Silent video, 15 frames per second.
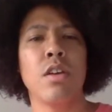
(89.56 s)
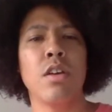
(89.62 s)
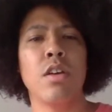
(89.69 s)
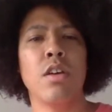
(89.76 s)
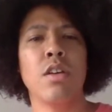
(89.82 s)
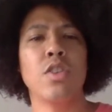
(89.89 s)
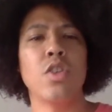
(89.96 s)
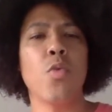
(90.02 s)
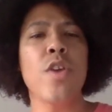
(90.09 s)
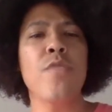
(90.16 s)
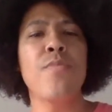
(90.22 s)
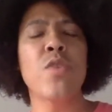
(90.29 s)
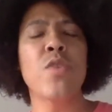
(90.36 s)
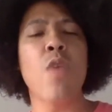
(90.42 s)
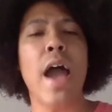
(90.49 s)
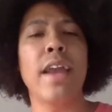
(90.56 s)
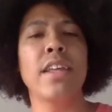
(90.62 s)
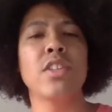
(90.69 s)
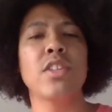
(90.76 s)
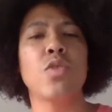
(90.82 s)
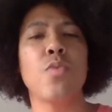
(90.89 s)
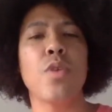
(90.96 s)
So we've been writing
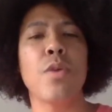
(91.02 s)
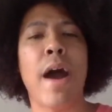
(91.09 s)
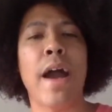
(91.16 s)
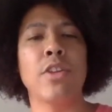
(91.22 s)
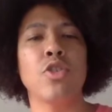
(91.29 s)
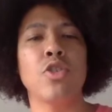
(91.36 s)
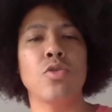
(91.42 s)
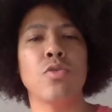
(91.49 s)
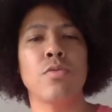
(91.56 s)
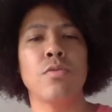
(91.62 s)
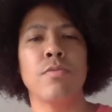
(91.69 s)
to remind you